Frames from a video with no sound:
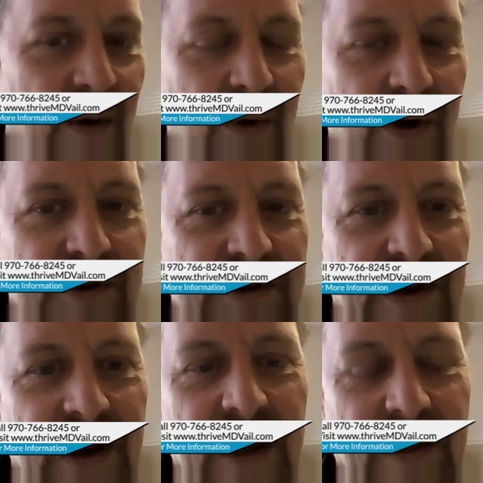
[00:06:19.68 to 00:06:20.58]
works
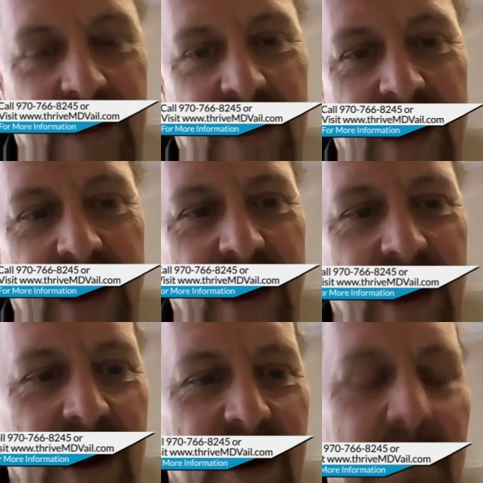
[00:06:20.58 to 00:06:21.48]
and
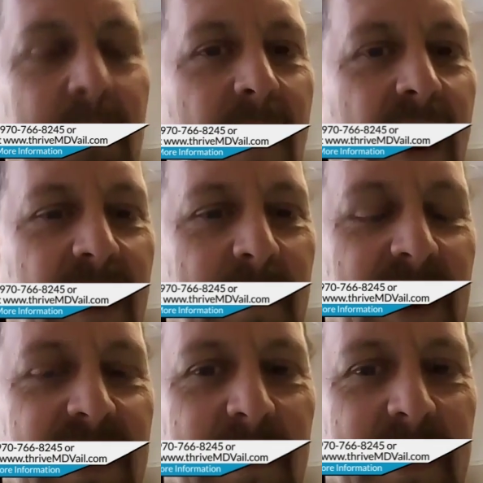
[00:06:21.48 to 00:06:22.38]
how to
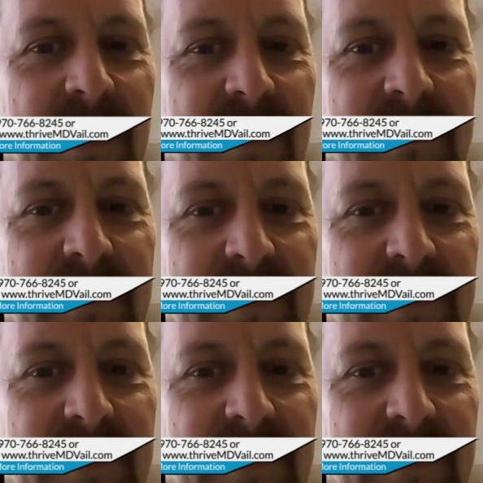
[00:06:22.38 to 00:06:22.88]
make you better.